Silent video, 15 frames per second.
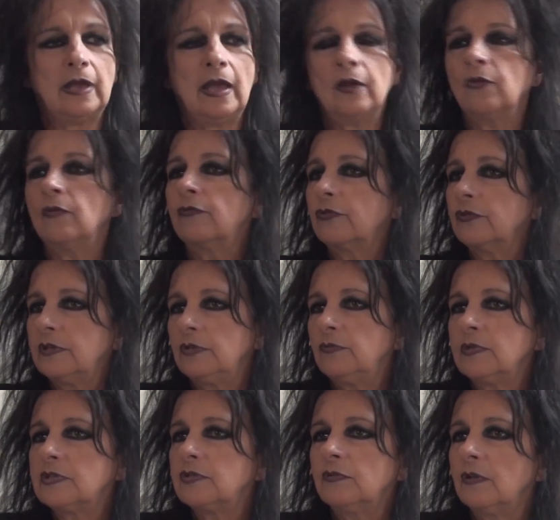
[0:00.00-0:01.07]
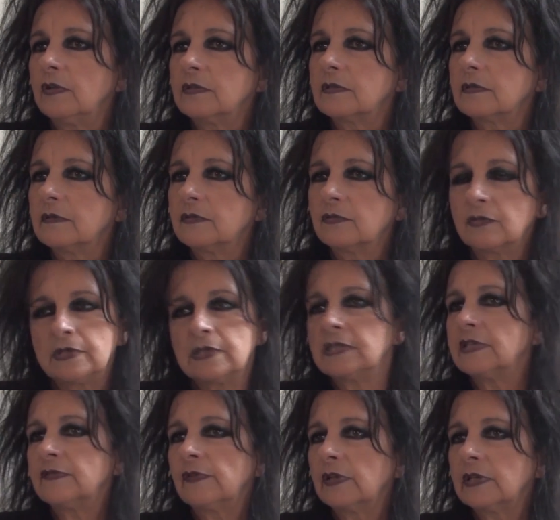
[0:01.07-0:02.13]
are confronted with students. So
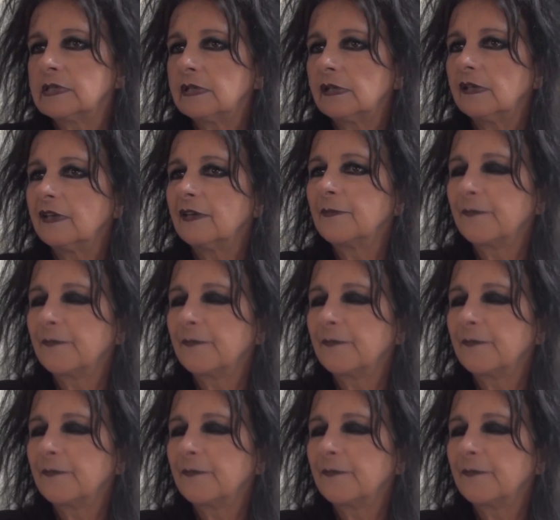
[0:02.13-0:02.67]
this is fantastic.